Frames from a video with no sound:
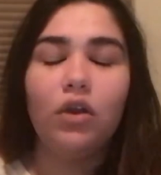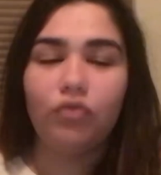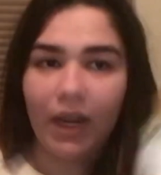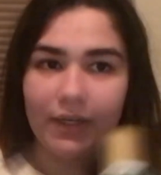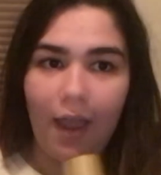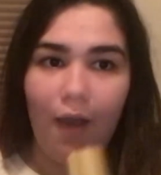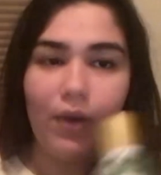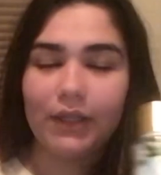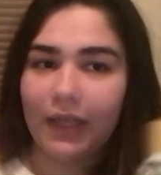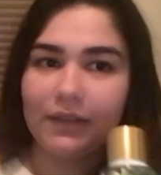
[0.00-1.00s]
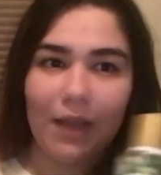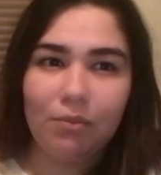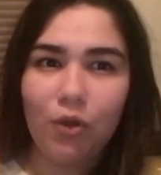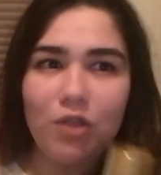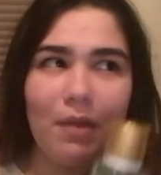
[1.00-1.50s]
Right now, like, light
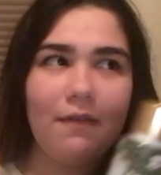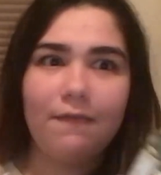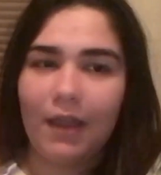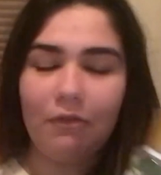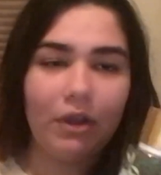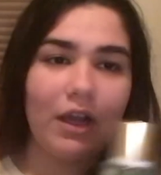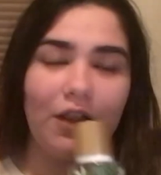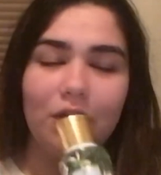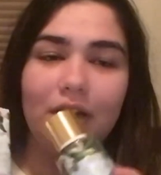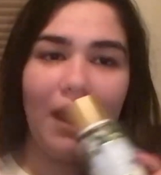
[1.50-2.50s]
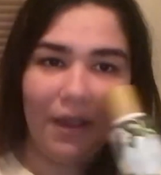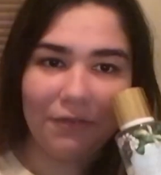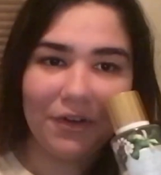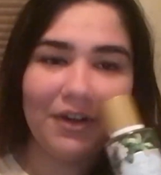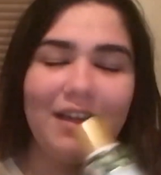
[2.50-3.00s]
blue is my favorite color
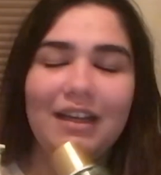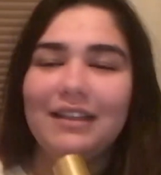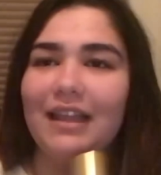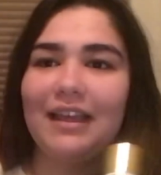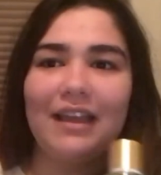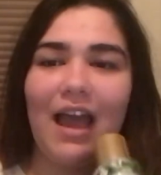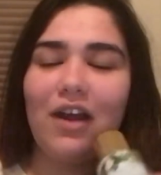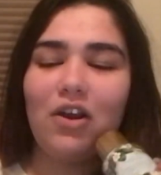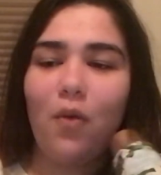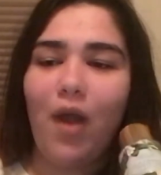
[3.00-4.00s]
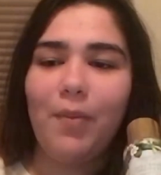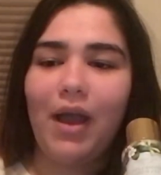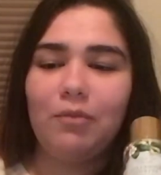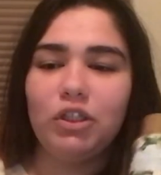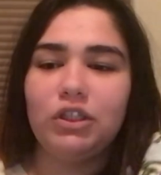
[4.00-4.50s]
ever. Like, I don't know why, but
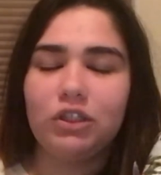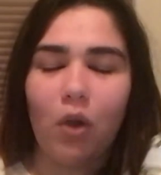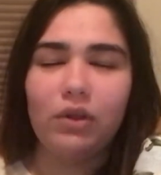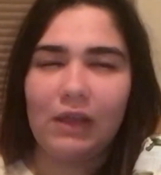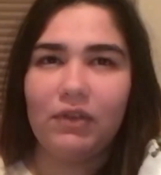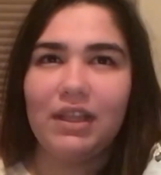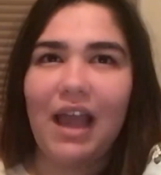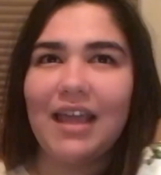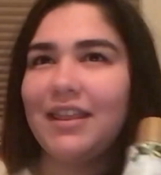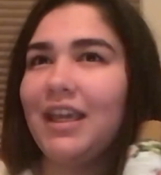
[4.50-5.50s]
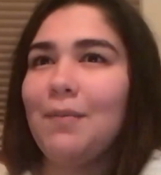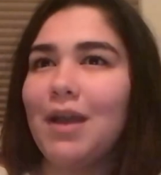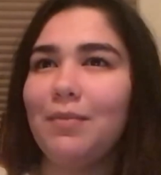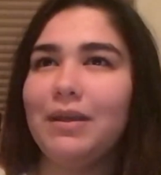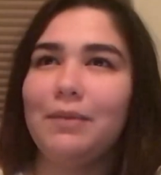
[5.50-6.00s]
I'm just so in love with it. I think it
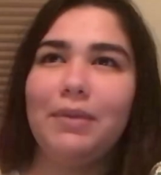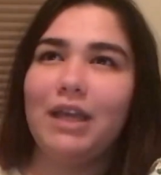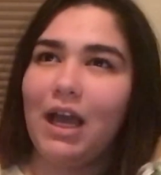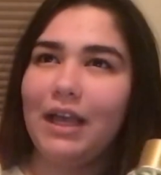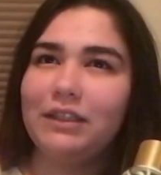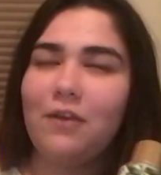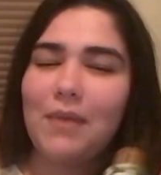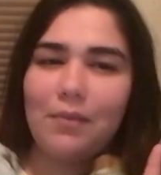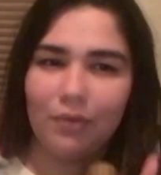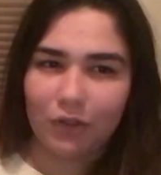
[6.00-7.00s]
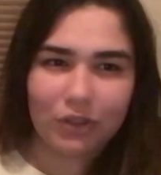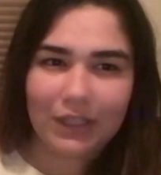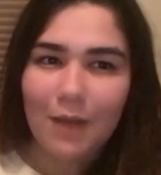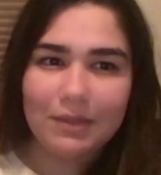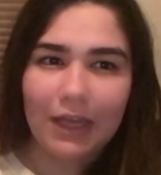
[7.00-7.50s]
might be because of my
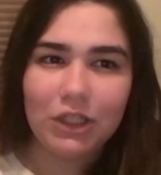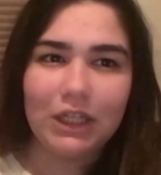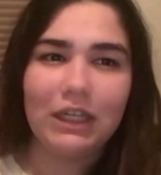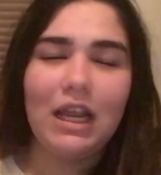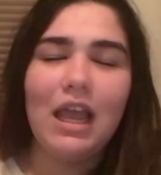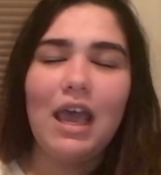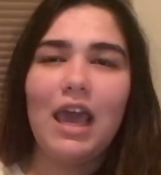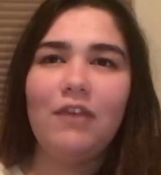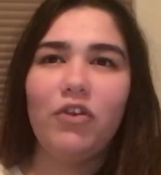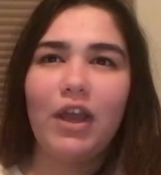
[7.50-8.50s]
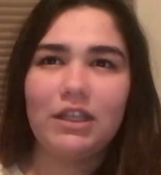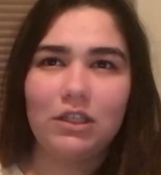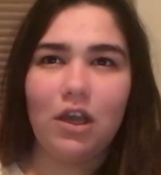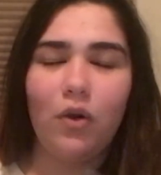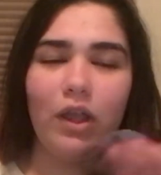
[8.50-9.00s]
Bridgerton obsession. And if you guys
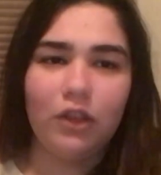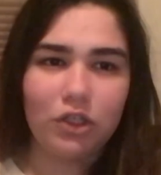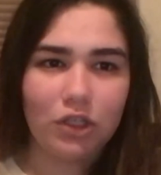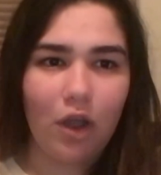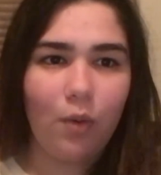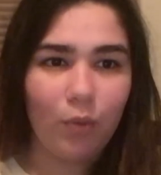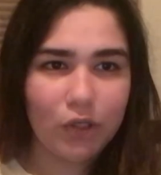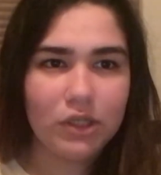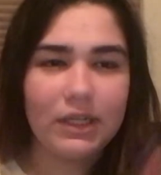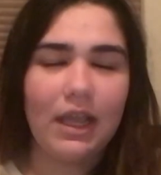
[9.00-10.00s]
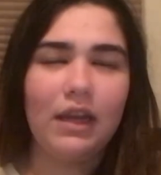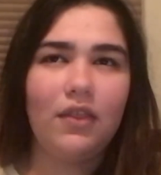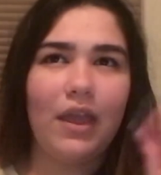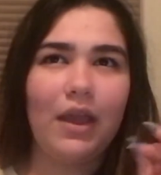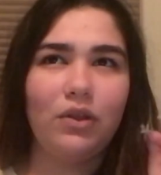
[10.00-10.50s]
know, in the show Bridgerton,
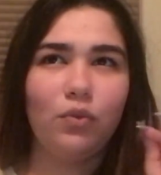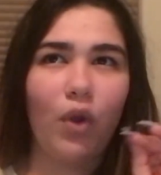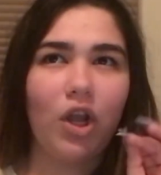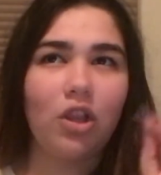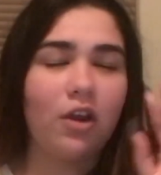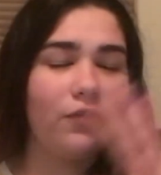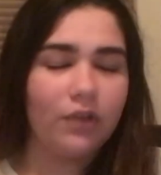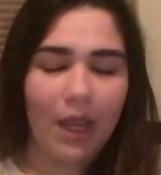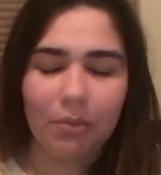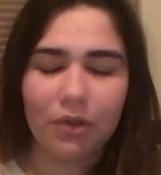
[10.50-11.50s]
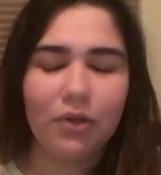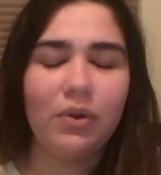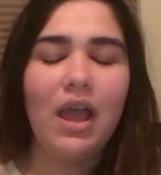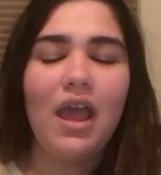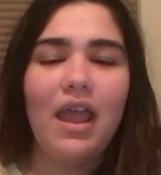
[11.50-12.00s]
they wear a lot of light
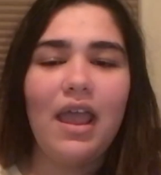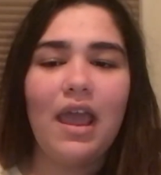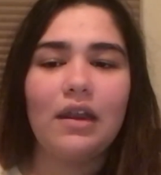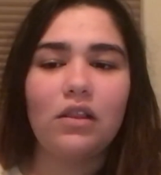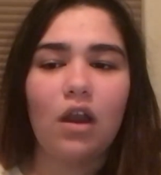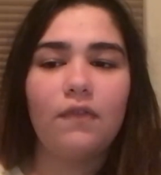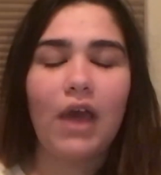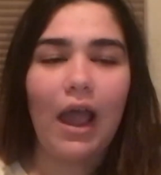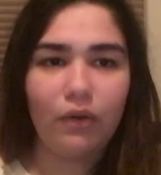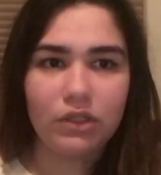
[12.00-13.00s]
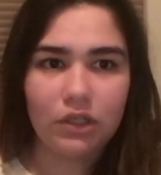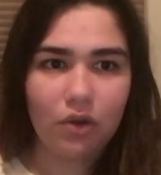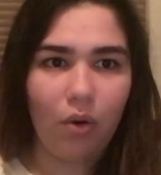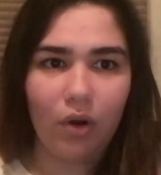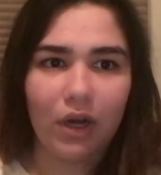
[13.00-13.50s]
blue, and a lot of the house
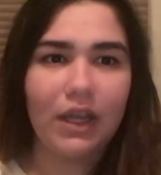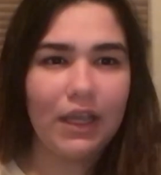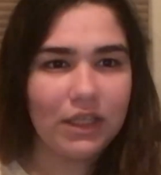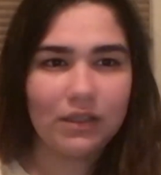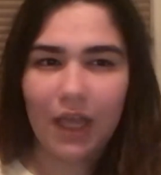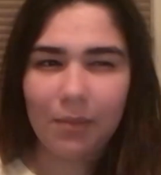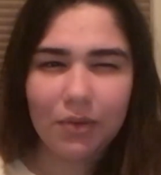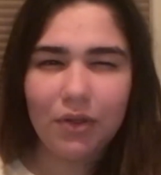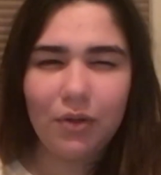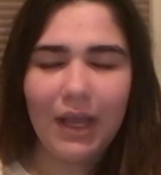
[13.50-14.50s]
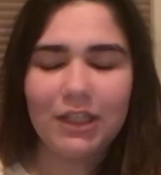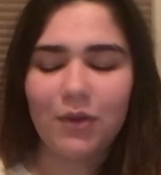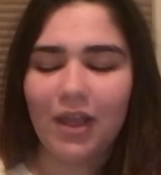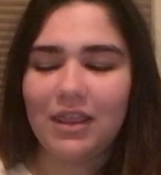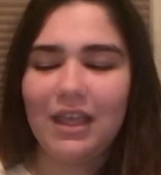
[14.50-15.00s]
decor is light blue. And so
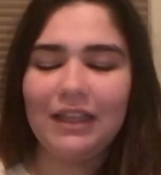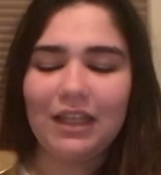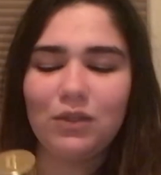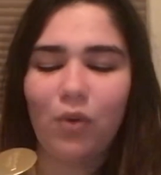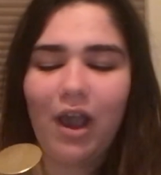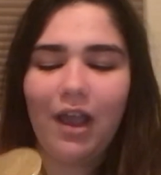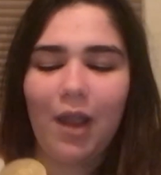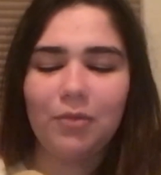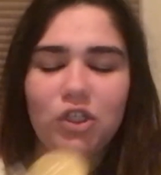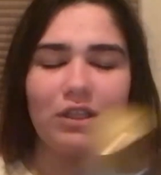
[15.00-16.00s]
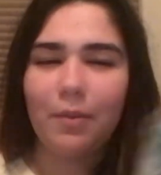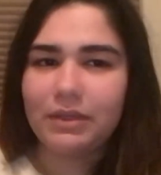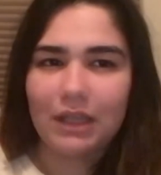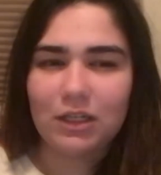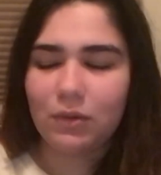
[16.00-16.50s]
I think that's why I'm just
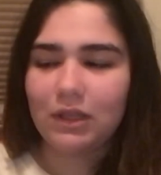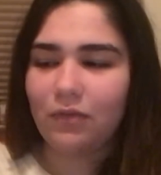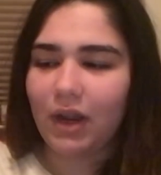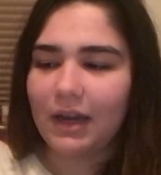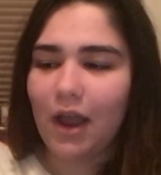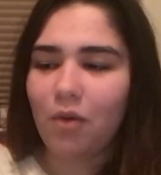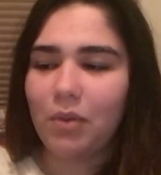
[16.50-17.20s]
obsessed with it right now.